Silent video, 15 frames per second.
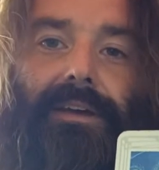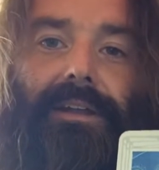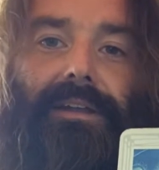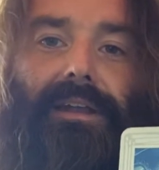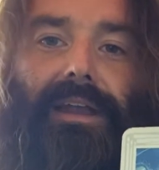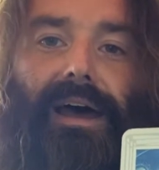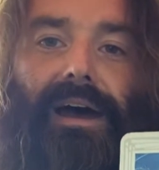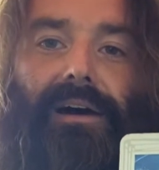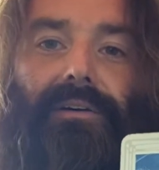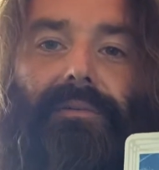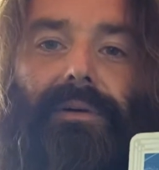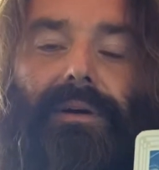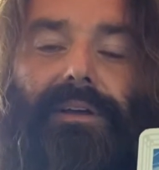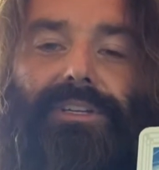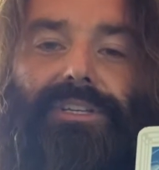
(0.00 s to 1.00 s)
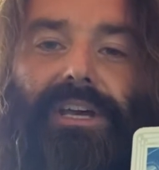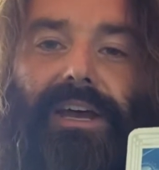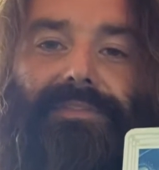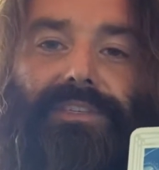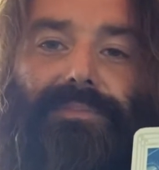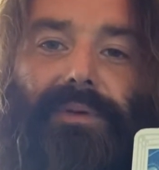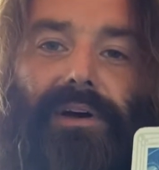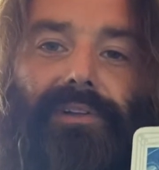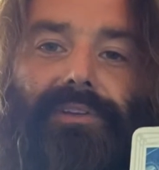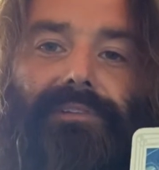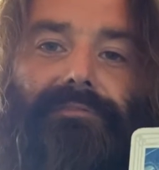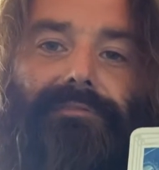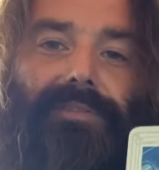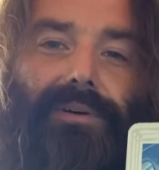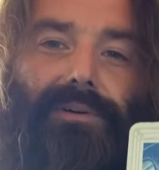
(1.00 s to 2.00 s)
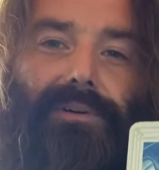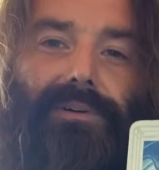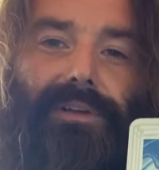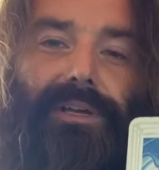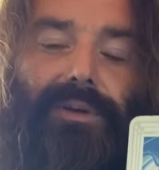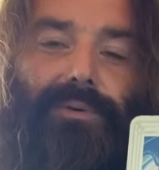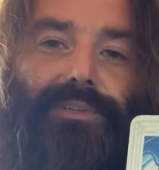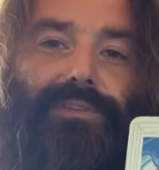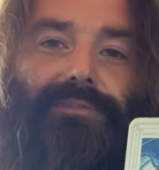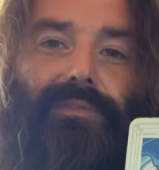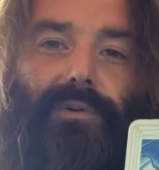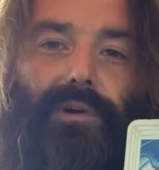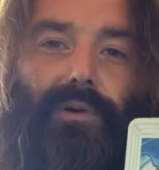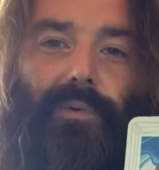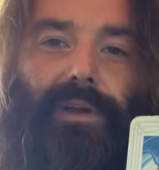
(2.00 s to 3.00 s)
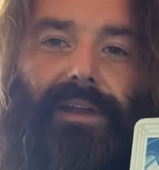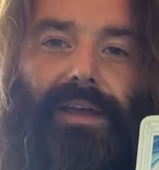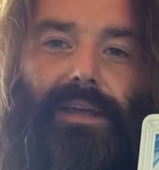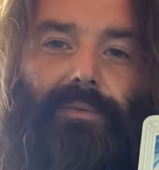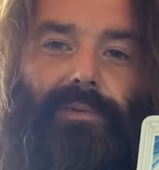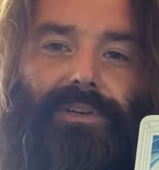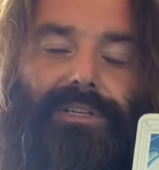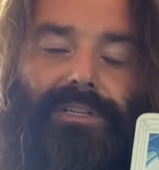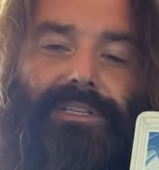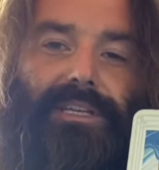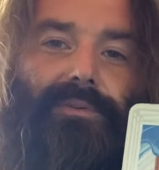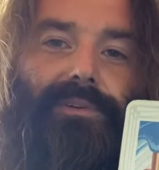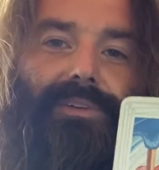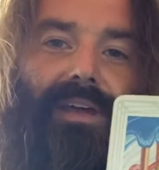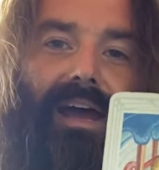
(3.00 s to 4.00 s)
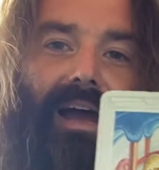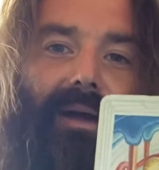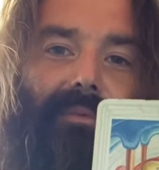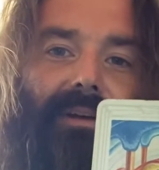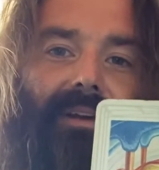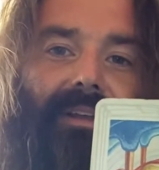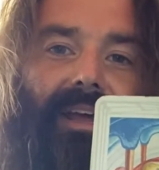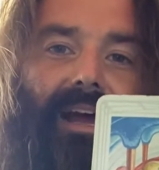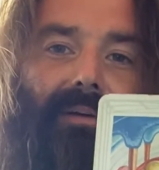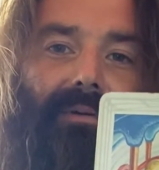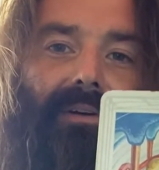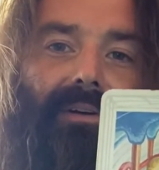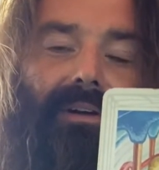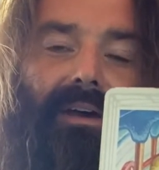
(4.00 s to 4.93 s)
Now, Cheth spelled in full equals 418, which is equal to abrahadabra,